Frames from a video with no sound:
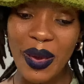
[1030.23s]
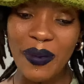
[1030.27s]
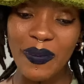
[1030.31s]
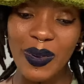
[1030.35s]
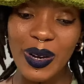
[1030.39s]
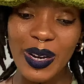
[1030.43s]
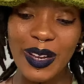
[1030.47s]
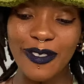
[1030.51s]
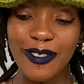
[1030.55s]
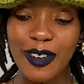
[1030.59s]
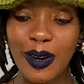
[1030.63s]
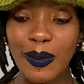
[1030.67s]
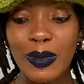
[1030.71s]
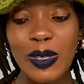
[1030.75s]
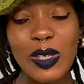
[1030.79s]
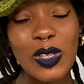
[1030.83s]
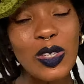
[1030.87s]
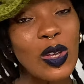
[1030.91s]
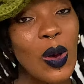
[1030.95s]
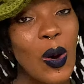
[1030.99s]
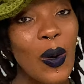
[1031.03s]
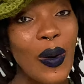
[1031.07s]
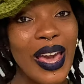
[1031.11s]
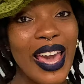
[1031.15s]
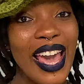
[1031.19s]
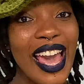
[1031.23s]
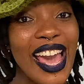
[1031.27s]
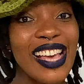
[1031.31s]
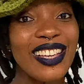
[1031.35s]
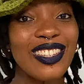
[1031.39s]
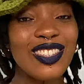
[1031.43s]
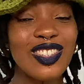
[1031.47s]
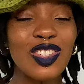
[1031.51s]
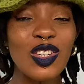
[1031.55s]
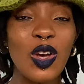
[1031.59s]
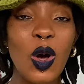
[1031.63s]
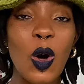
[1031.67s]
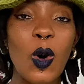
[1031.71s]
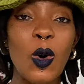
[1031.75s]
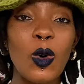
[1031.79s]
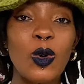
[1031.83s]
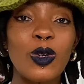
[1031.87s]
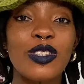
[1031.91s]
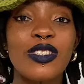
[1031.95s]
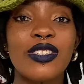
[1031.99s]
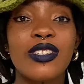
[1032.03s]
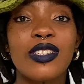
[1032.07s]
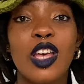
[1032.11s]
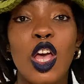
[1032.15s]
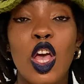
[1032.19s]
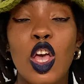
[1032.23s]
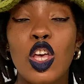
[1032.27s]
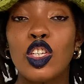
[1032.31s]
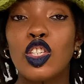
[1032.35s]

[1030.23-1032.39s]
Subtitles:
money from sewing is to host